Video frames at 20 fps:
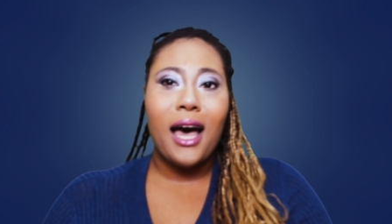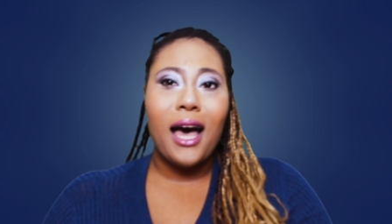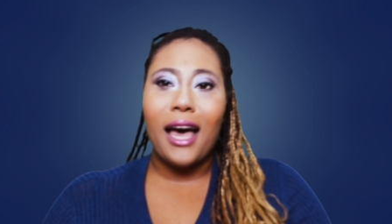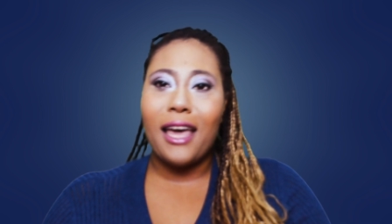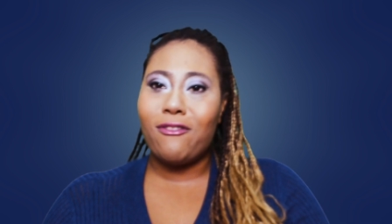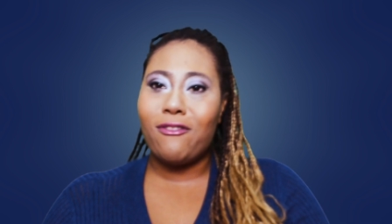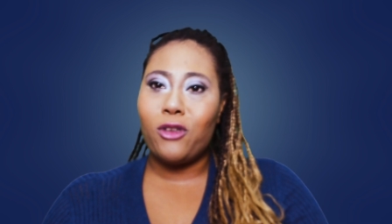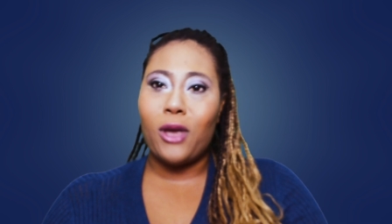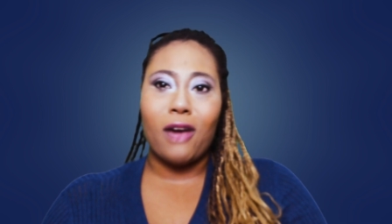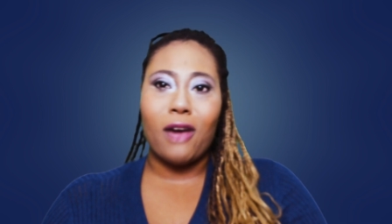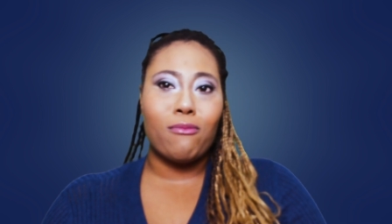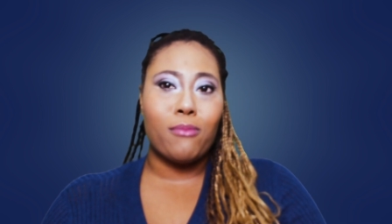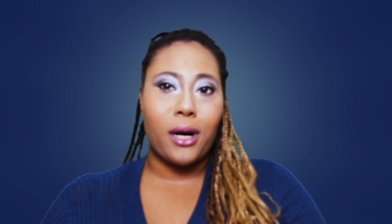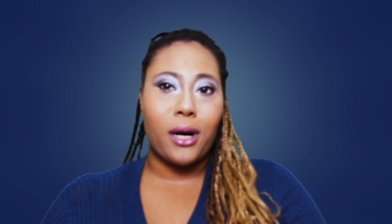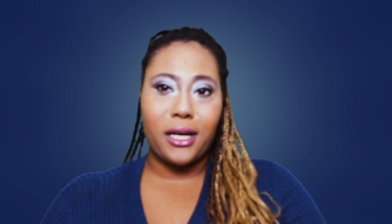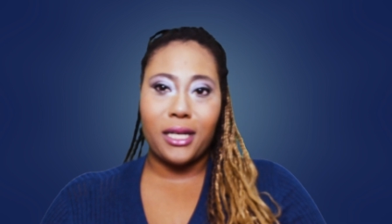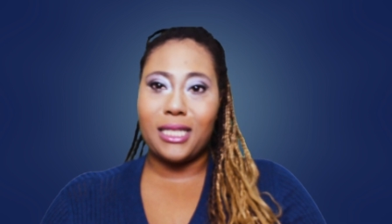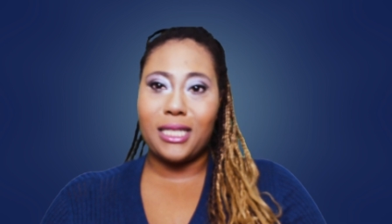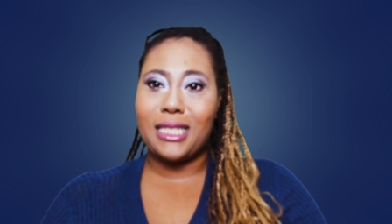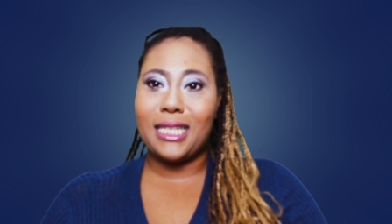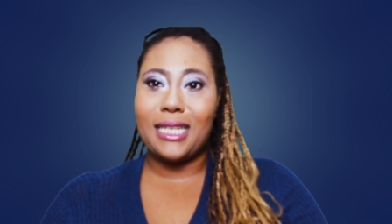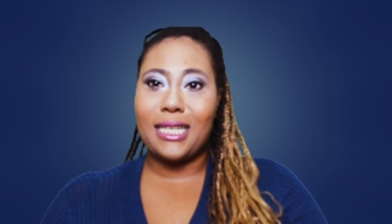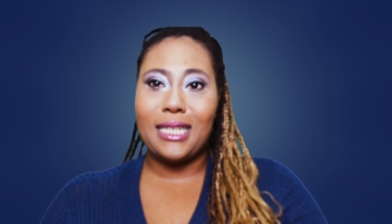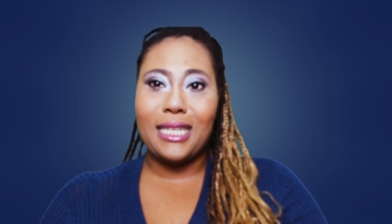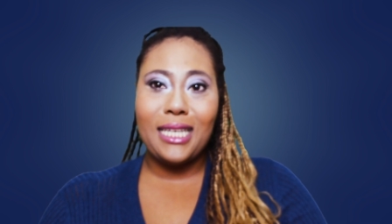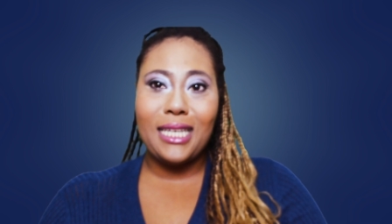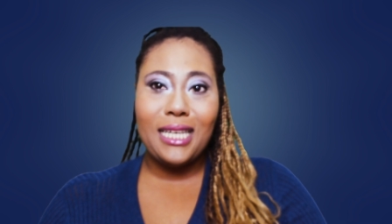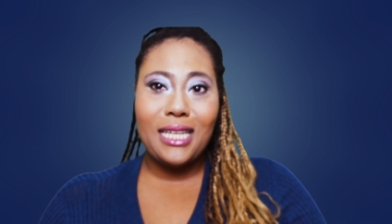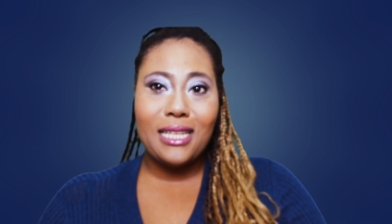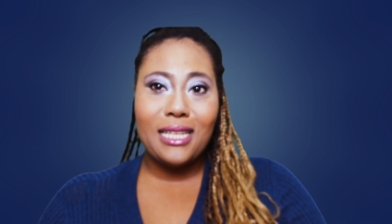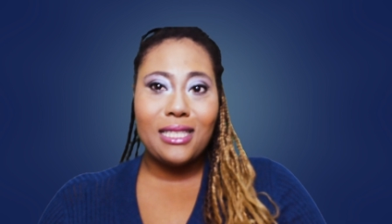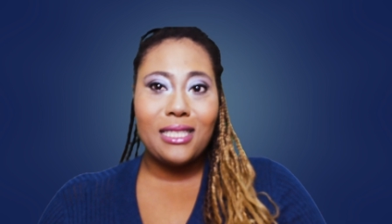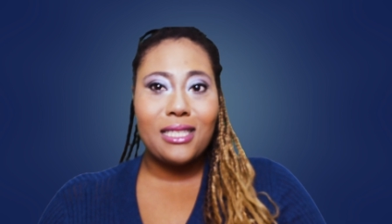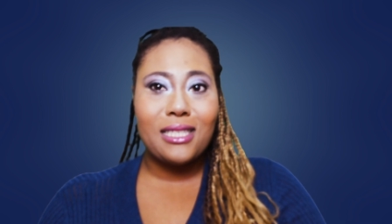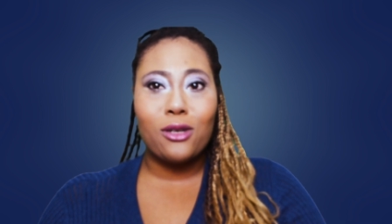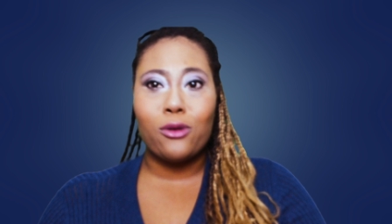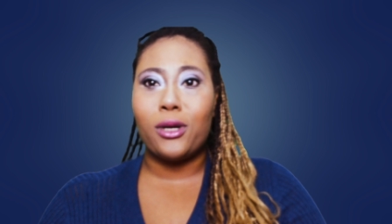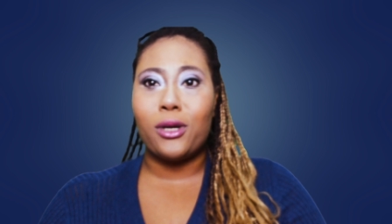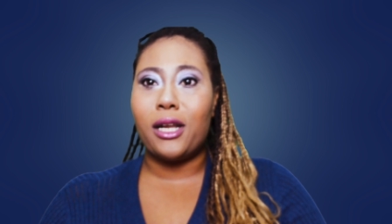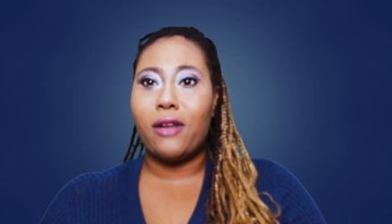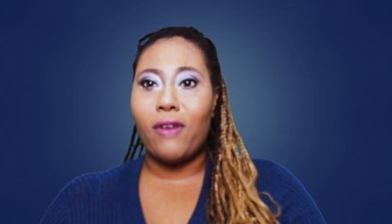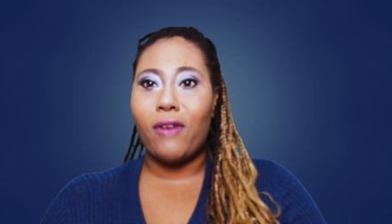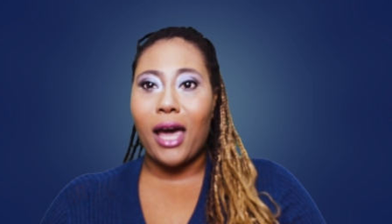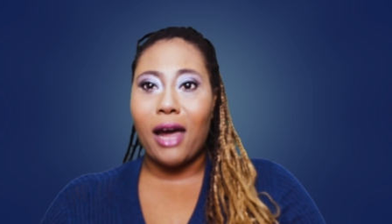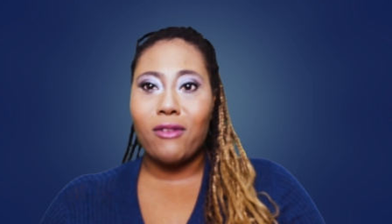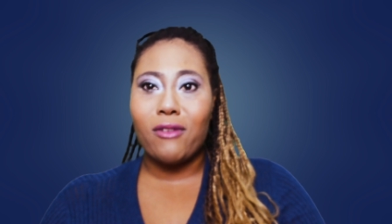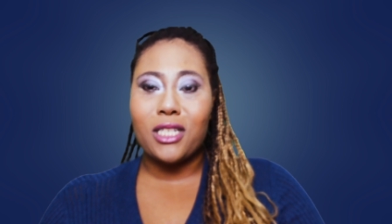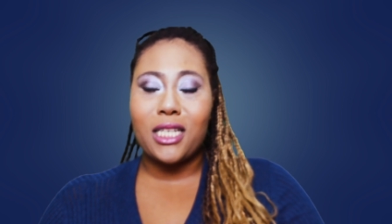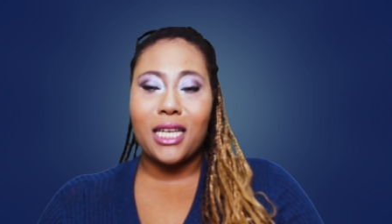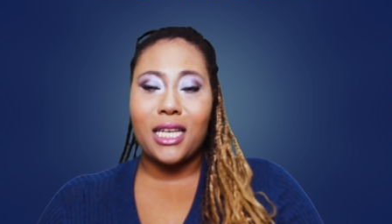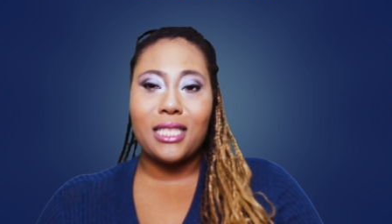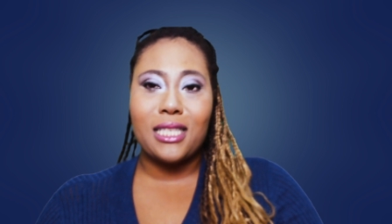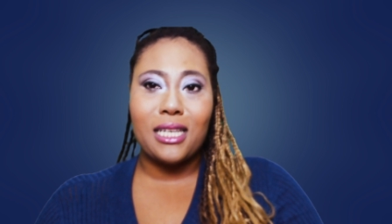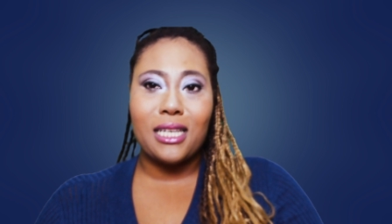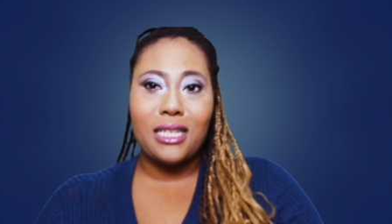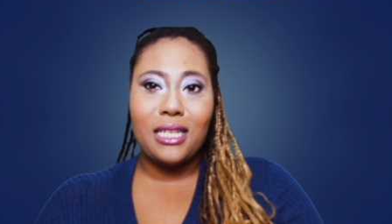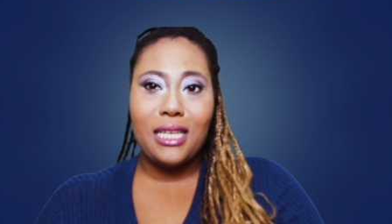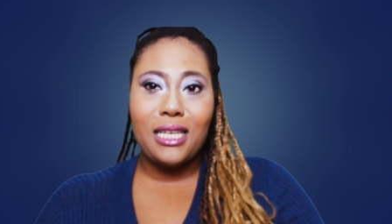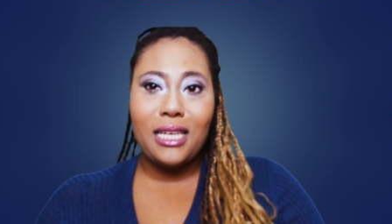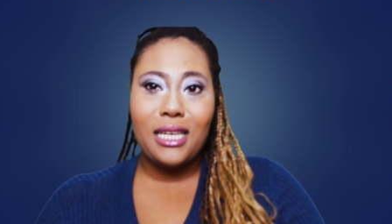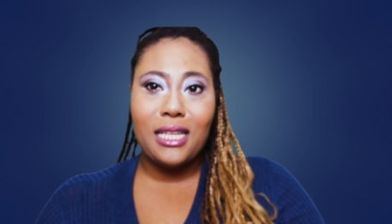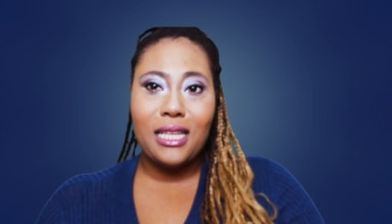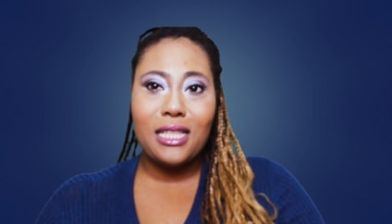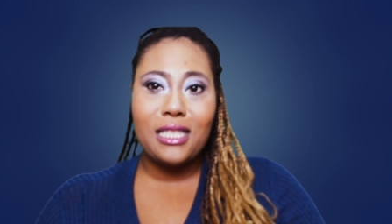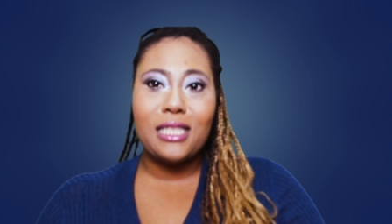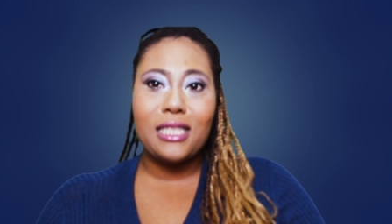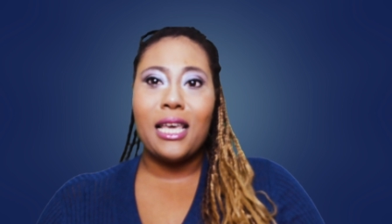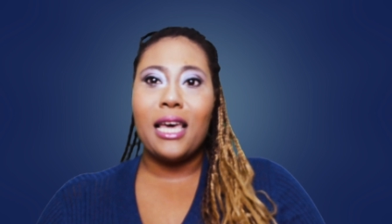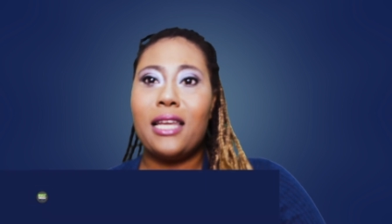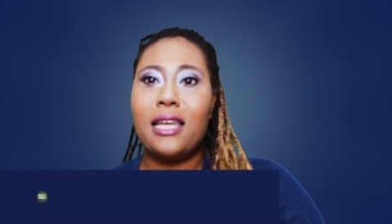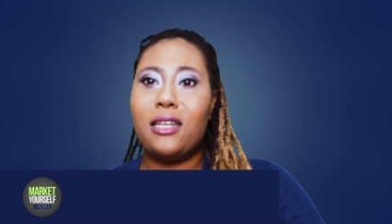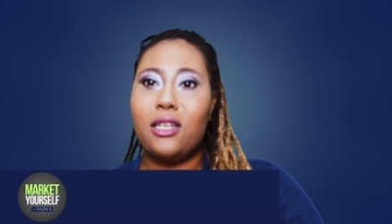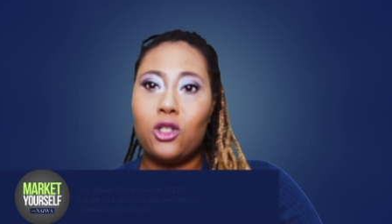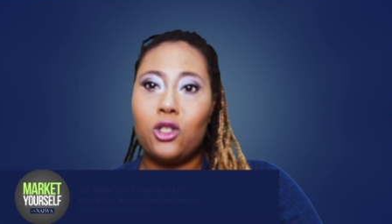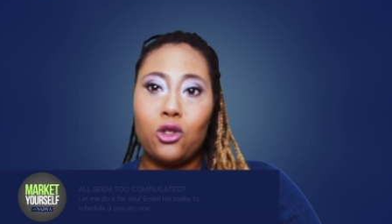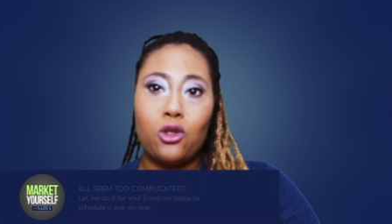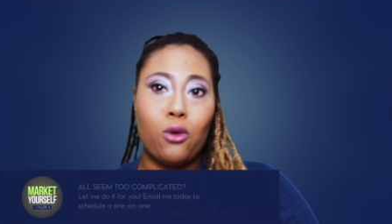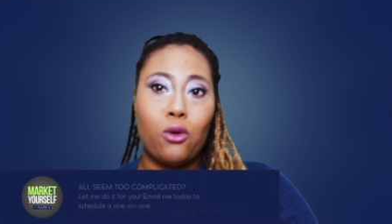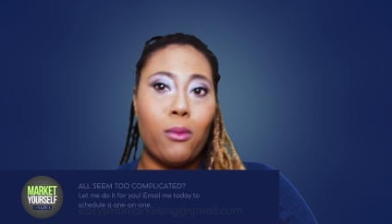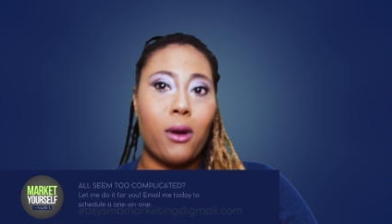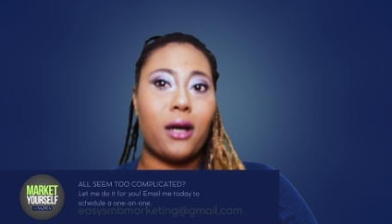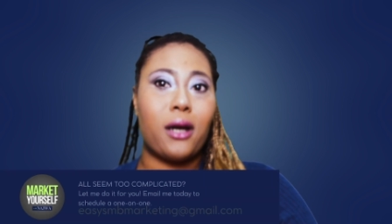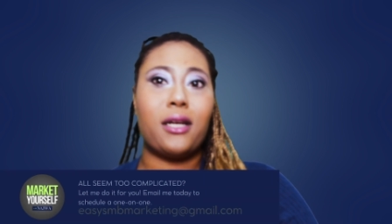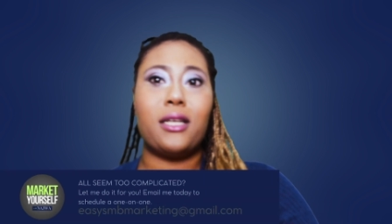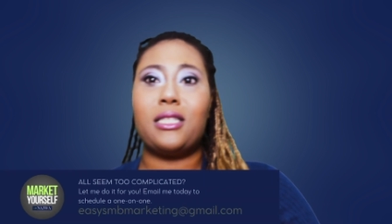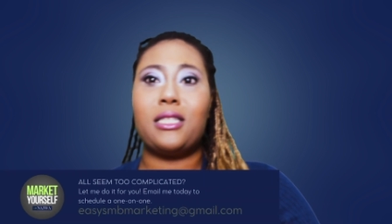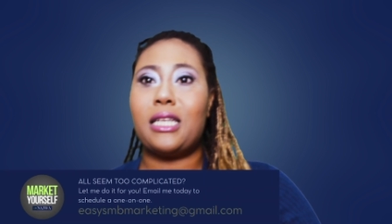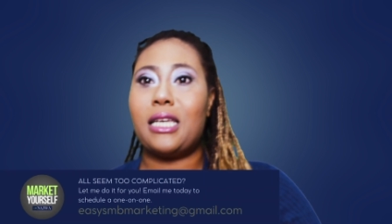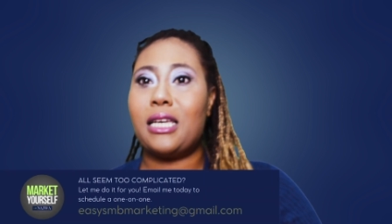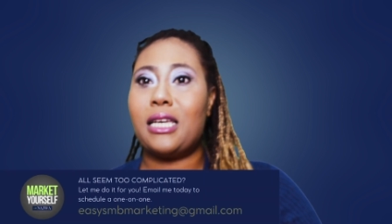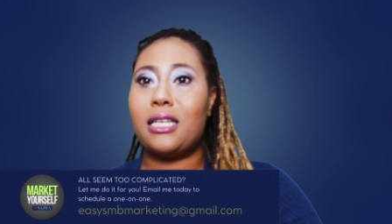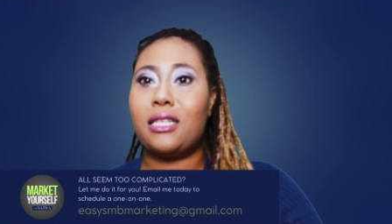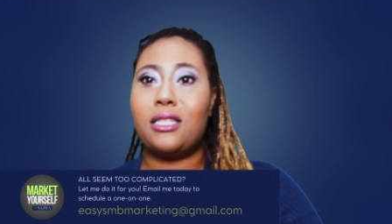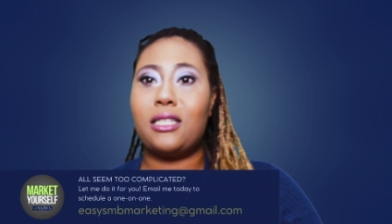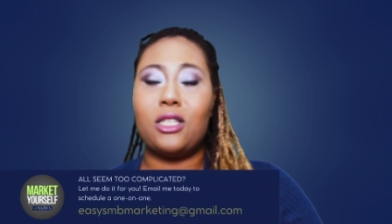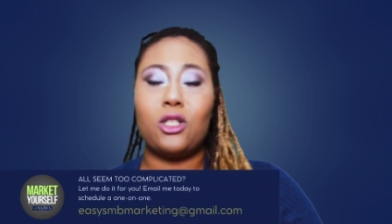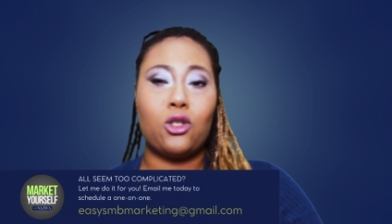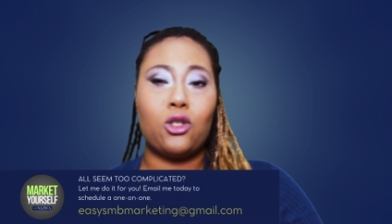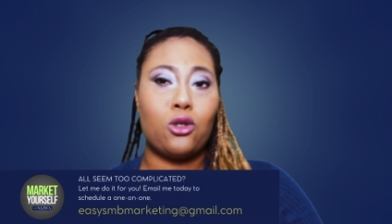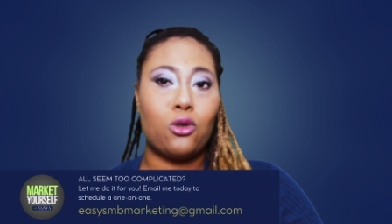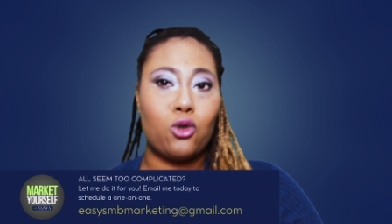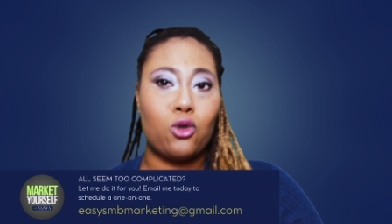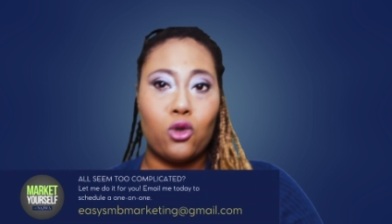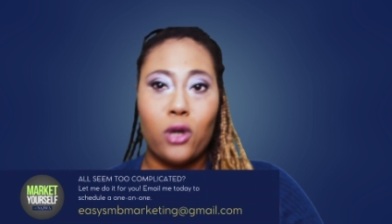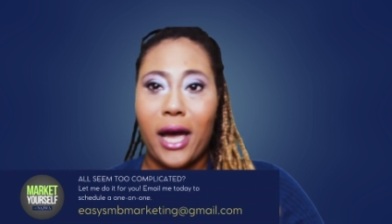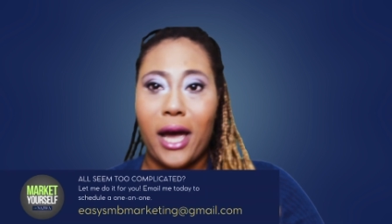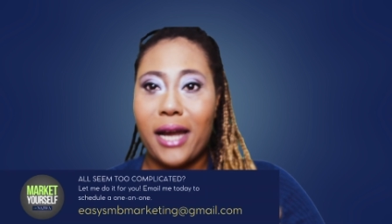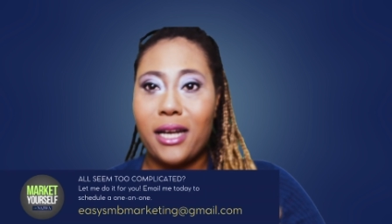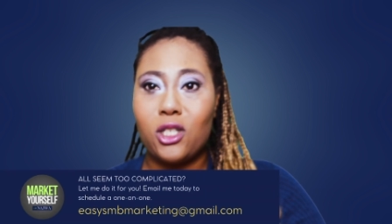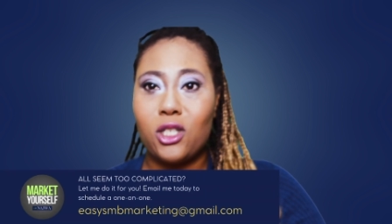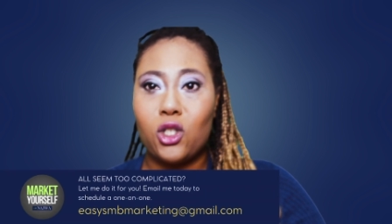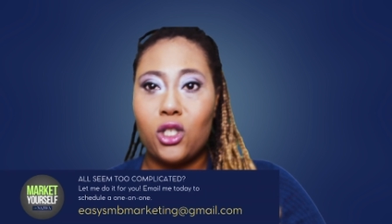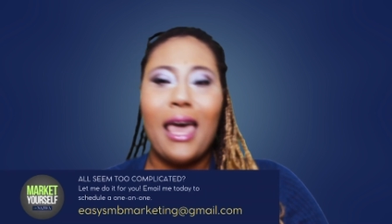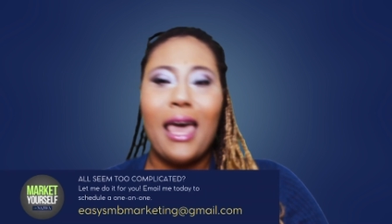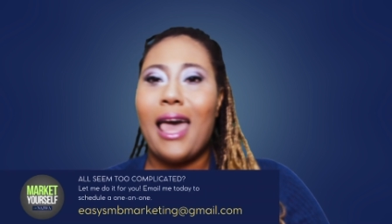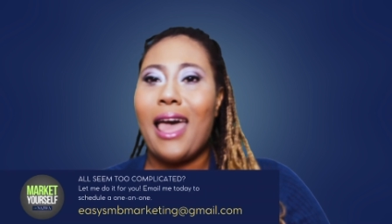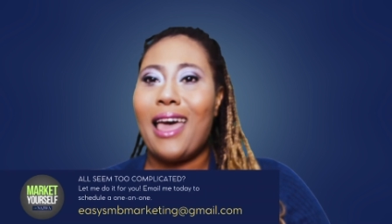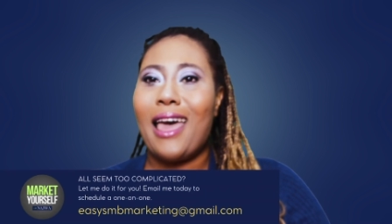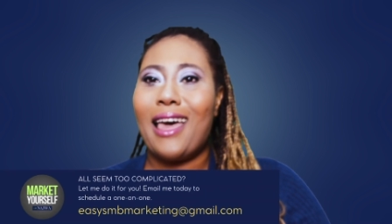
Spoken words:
if you have marketing needs, creative advertising needs, digital marketing, digital strategy,